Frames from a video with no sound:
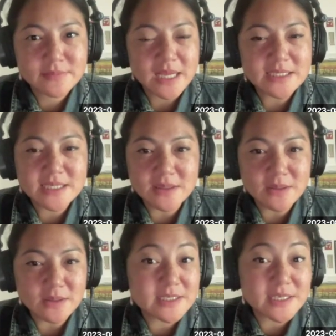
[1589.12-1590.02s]
And
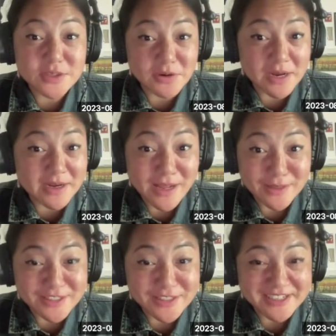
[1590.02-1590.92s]
sinkhole is such a great
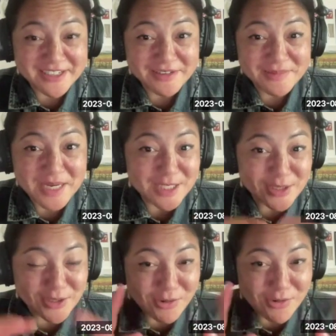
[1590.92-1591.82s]
analogy because you
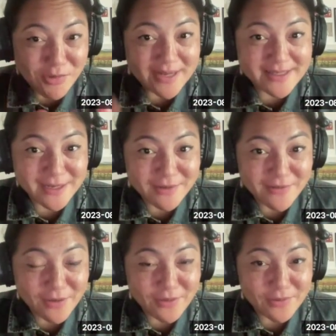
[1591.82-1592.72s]
don't know when it's going to
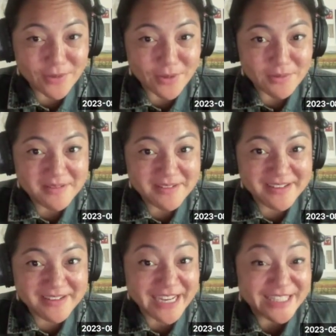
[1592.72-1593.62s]
fall through.
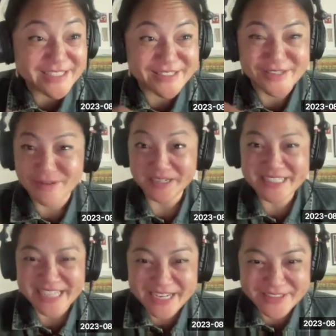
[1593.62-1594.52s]
It's super
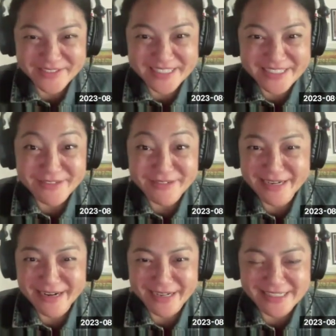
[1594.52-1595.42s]
dangerous. You need
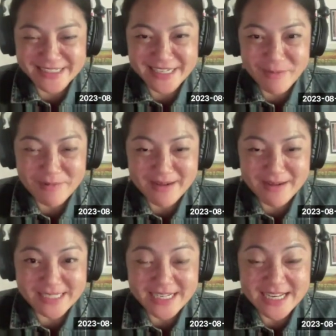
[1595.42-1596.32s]
caution tape
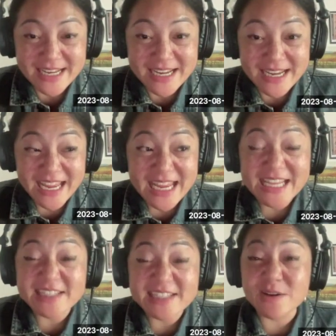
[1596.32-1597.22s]
around it.
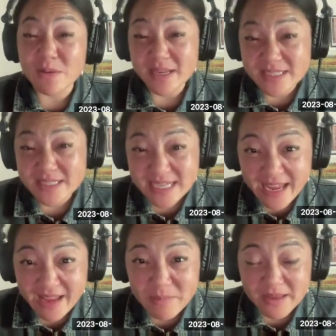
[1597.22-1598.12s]
It's going to
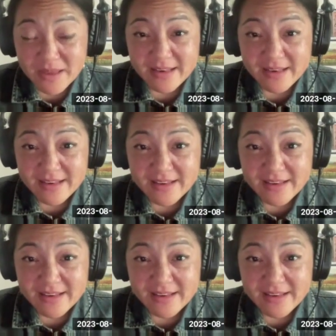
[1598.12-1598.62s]
happen.